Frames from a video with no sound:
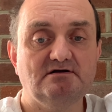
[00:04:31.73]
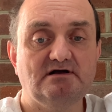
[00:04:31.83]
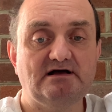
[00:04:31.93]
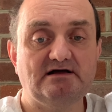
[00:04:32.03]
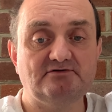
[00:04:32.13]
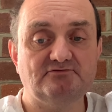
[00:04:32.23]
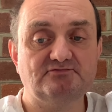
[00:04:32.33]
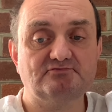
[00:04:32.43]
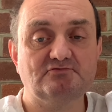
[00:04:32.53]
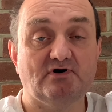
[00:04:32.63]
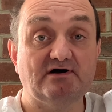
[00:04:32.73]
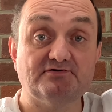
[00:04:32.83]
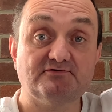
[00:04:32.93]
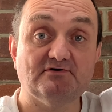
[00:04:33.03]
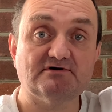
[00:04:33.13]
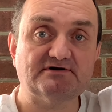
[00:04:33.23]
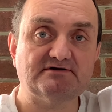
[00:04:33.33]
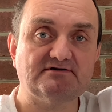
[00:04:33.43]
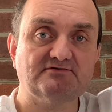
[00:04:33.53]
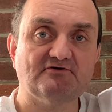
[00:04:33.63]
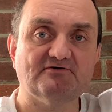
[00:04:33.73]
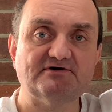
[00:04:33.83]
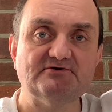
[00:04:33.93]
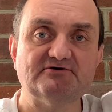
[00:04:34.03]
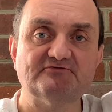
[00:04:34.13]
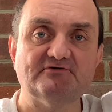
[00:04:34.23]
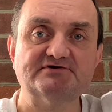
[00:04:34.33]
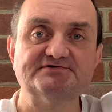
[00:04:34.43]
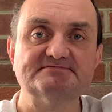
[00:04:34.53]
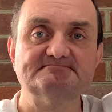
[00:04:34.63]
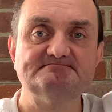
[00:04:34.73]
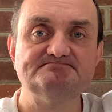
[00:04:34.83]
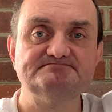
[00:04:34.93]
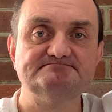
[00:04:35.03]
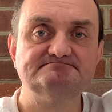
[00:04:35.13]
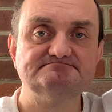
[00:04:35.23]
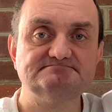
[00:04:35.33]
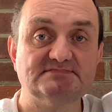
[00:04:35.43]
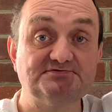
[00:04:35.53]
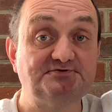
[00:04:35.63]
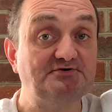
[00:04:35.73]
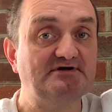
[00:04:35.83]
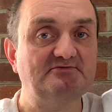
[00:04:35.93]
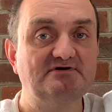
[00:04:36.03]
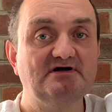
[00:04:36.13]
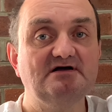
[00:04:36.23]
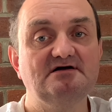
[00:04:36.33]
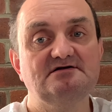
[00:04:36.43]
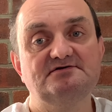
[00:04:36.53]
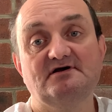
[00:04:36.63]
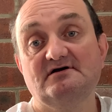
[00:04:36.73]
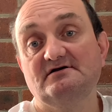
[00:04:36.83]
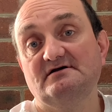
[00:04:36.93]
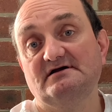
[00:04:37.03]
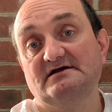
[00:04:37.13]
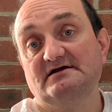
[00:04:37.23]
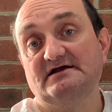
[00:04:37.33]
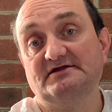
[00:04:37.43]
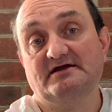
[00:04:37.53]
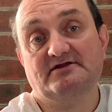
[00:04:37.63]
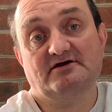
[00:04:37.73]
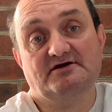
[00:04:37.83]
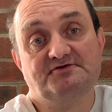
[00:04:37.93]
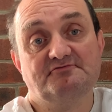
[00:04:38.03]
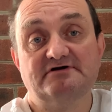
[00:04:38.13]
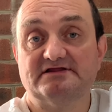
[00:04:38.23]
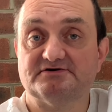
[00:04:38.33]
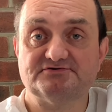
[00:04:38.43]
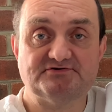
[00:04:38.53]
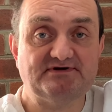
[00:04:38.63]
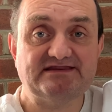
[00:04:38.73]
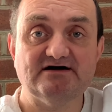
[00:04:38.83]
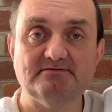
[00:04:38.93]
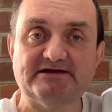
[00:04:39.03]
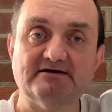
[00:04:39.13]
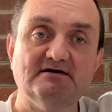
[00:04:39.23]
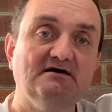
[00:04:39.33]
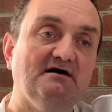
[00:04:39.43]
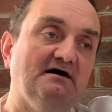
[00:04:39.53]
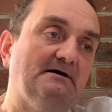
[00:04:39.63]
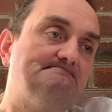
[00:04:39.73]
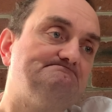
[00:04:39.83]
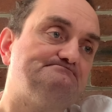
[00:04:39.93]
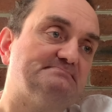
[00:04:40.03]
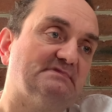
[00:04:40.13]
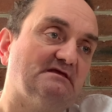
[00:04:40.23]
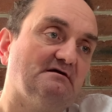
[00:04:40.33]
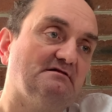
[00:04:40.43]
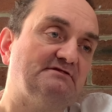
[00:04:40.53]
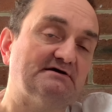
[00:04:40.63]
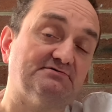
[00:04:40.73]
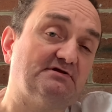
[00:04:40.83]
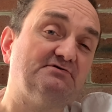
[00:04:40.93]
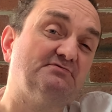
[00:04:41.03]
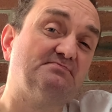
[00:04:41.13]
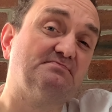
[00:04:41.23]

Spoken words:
and quite a strong unit for us, shooting in a really good shooting army. Next is